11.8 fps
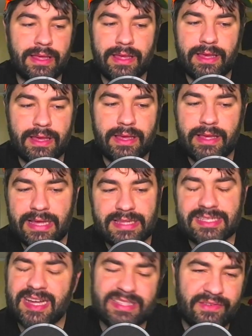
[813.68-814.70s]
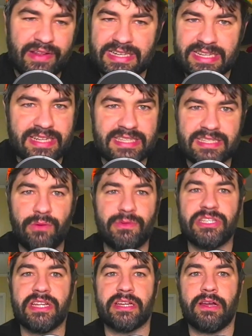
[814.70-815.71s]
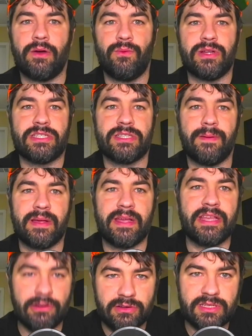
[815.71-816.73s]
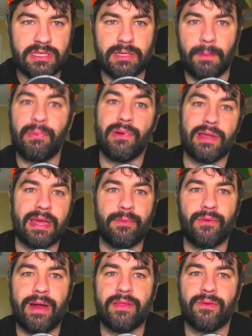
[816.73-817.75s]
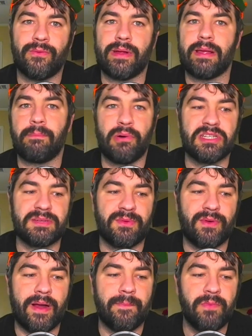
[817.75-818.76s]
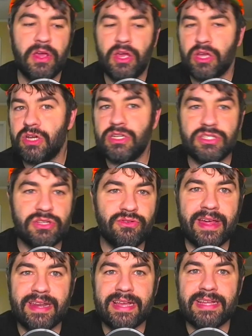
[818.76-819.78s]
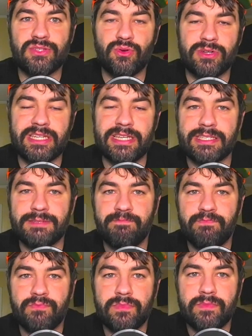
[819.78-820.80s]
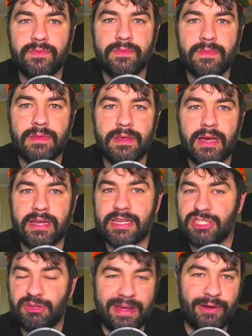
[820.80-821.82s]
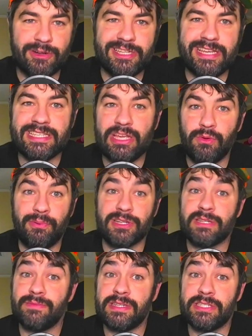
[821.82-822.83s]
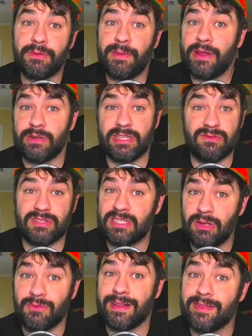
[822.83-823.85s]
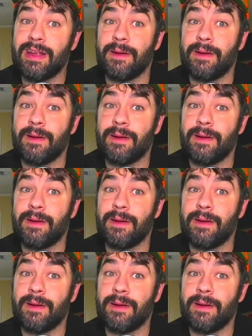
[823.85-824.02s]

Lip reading: He had the size advantage against Lomachenko, which he used to bully him around the ring and push him around. Couldn't do that against Ortiz. Against Jamaine Ortiz, he would push him, and Jamaine Ortiz was still right there.